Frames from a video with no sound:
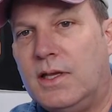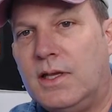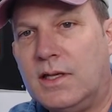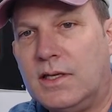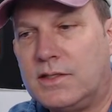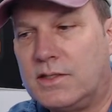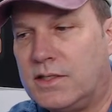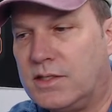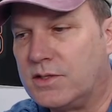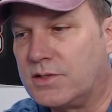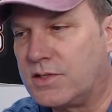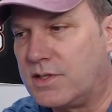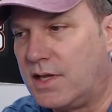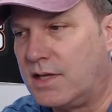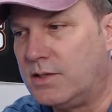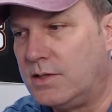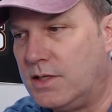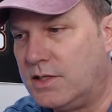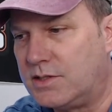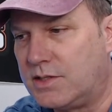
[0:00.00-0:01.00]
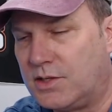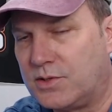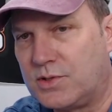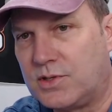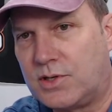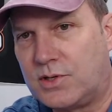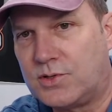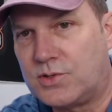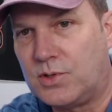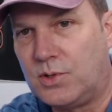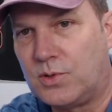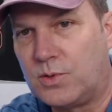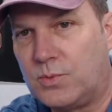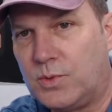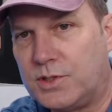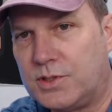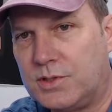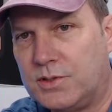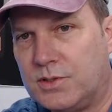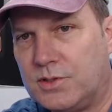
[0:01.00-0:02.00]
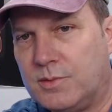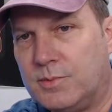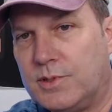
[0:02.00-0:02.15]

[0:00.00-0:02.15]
It tells the controller what to do